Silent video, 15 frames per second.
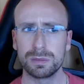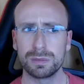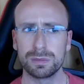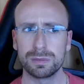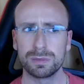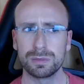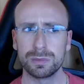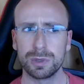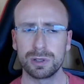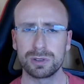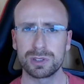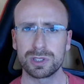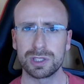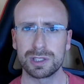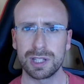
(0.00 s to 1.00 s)
Whereas
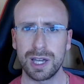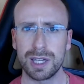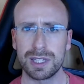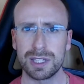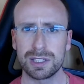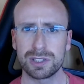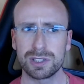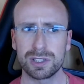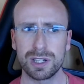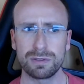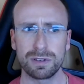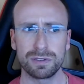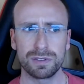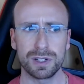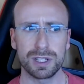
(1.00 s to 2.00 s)
today,
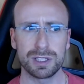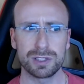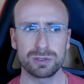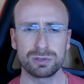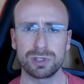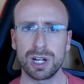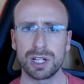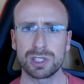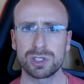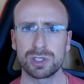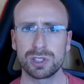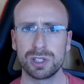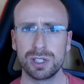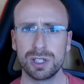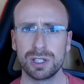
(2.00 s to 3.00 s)
everything is a rush.
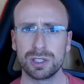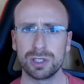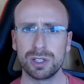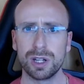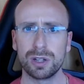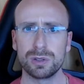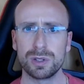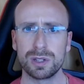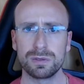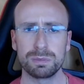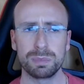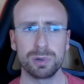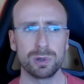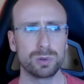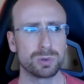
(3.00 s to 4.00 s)
They've
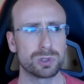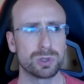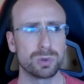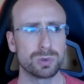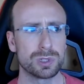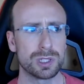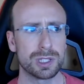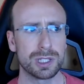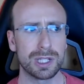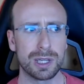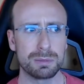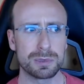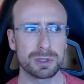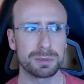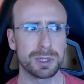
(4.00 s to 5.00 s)
put all tools in the game
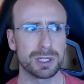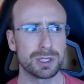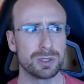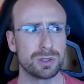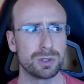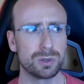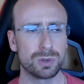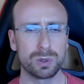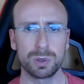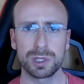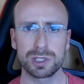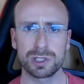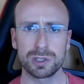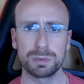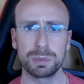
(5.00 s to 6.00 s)
to make you do quests
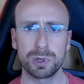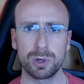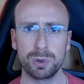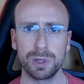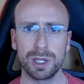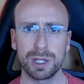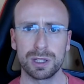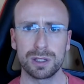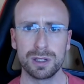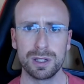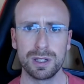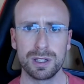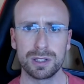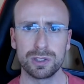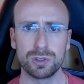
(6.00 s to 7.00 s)
super quick.
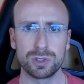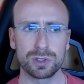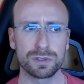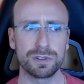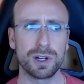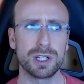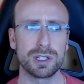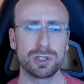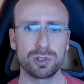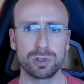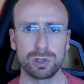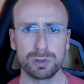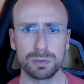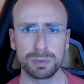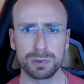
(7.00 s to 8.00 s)
You just find a
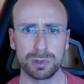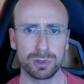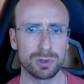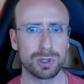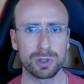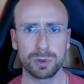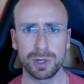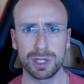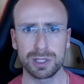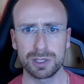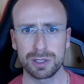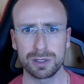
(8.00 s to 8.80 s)
group, do the quest,